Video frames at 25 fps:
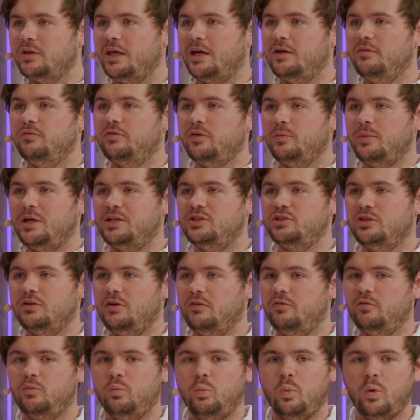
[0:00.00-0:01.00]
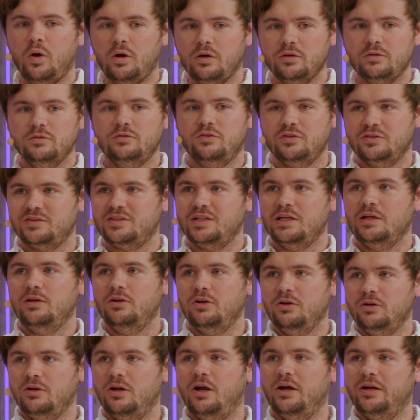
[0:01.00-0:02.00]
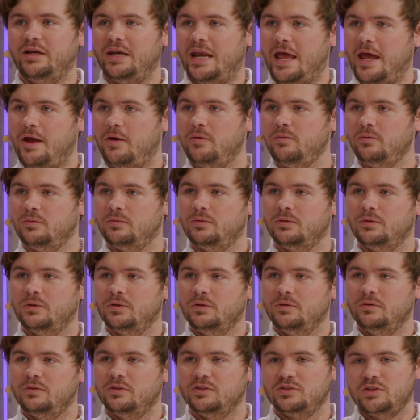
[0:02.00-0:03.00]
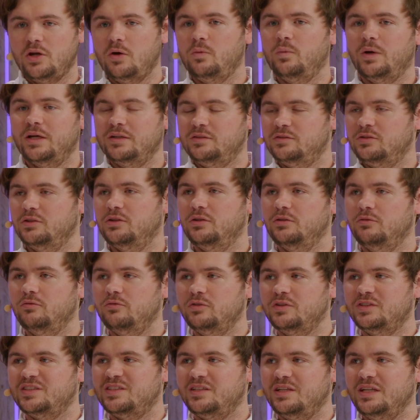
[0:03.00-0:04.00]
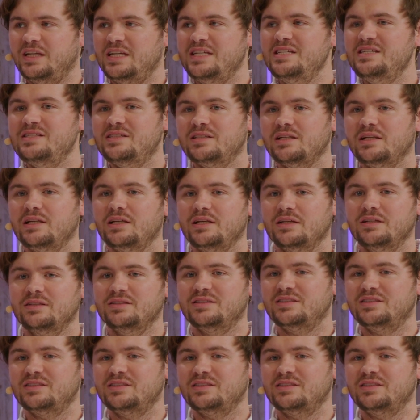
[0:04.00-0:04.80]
that information of what does it look like now, there's no way to easily and